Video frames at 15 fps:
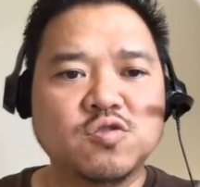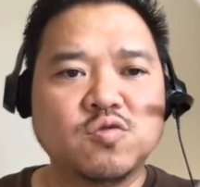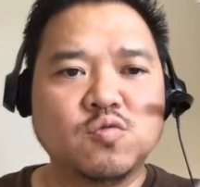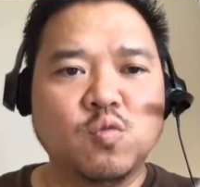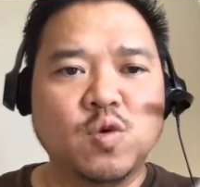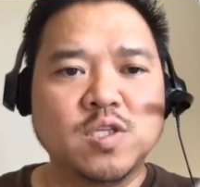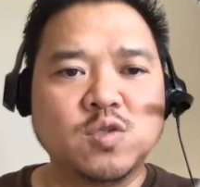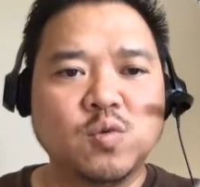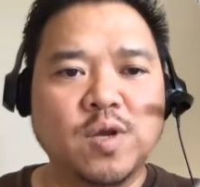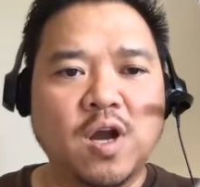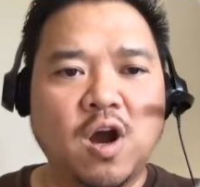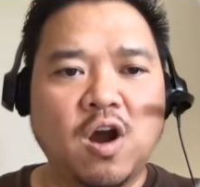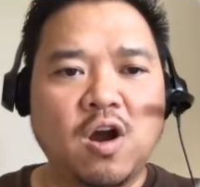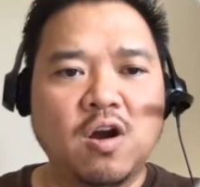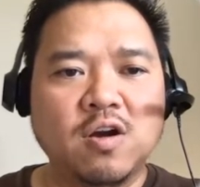once we
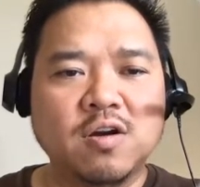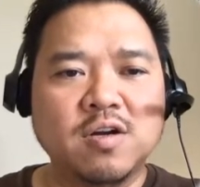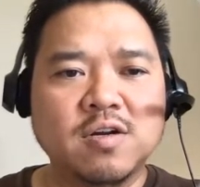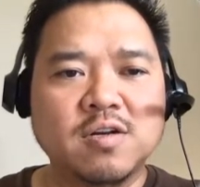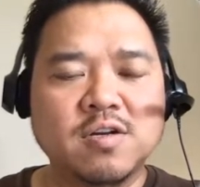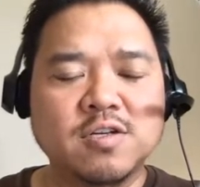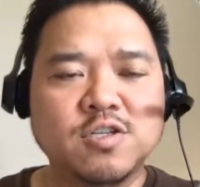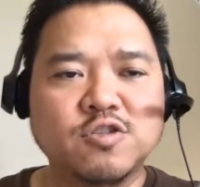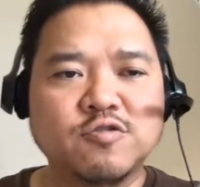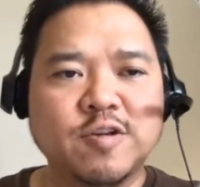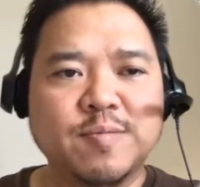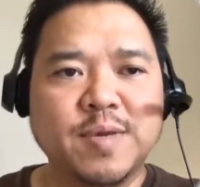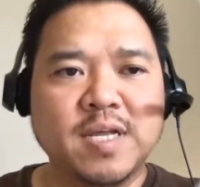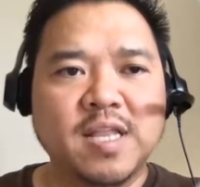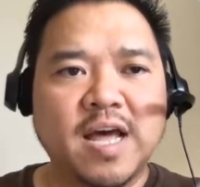are
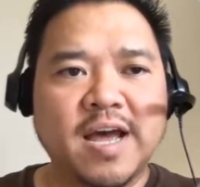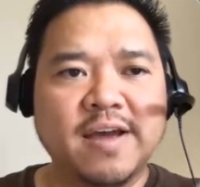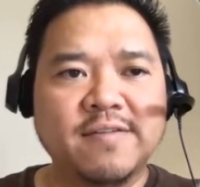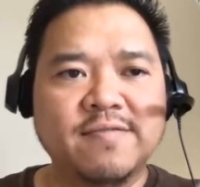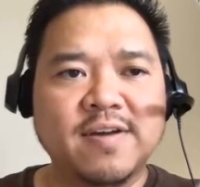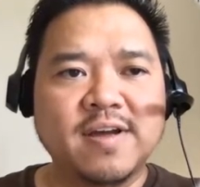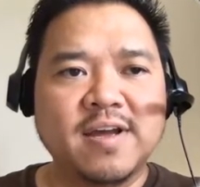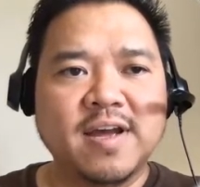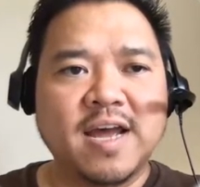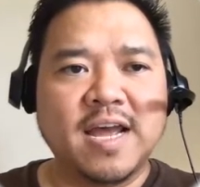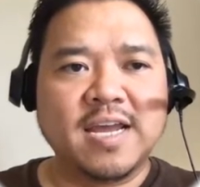streaming live, I